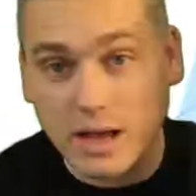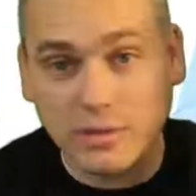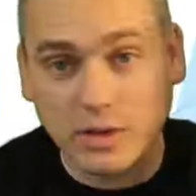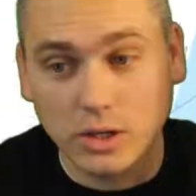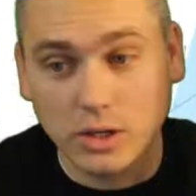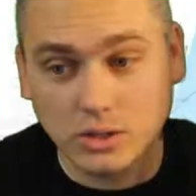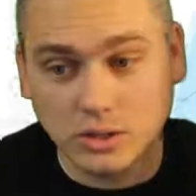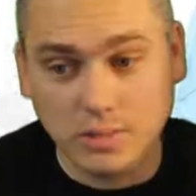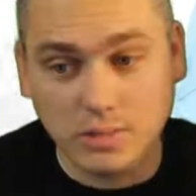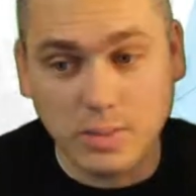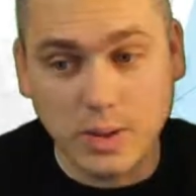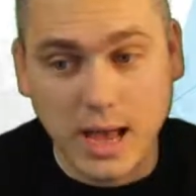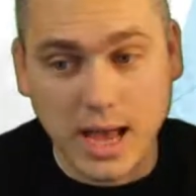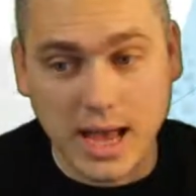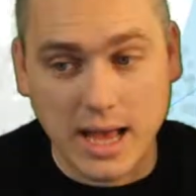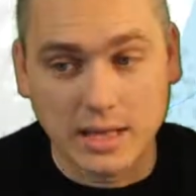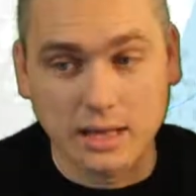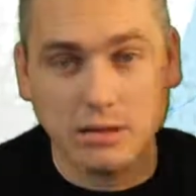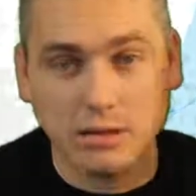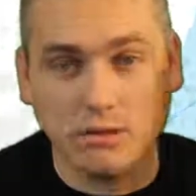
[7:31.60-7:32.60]
goes
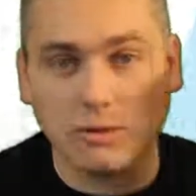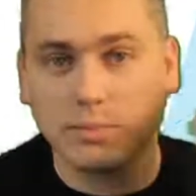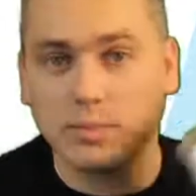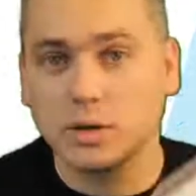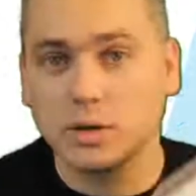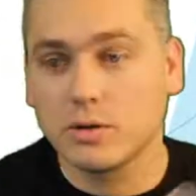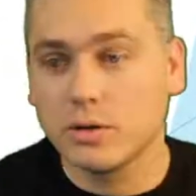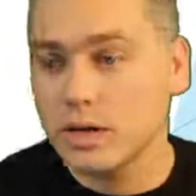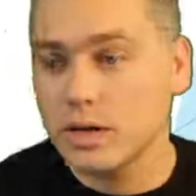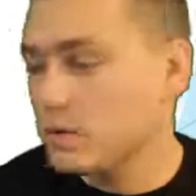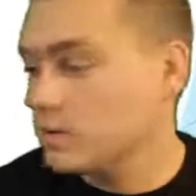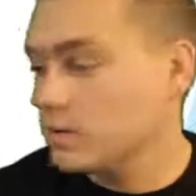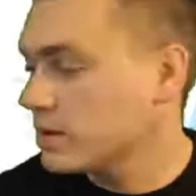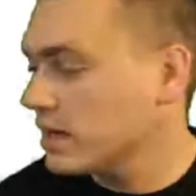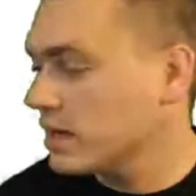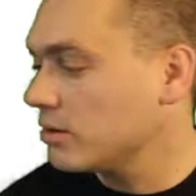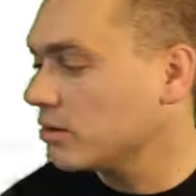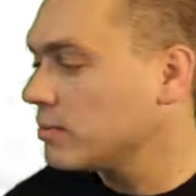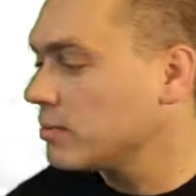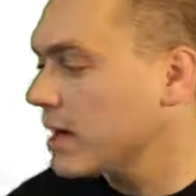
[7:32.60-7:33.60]
bad, you're up a creek
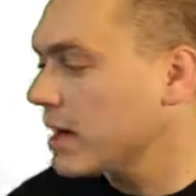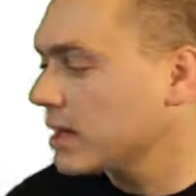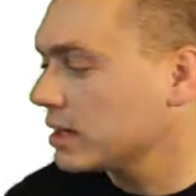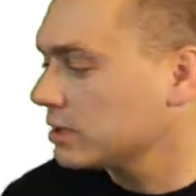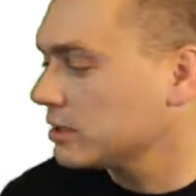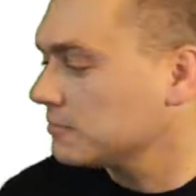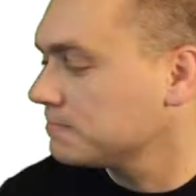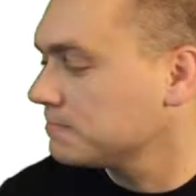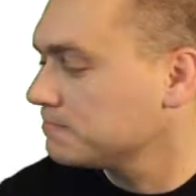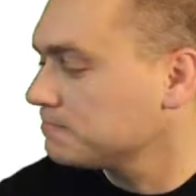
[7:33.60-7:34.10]
without a paddle.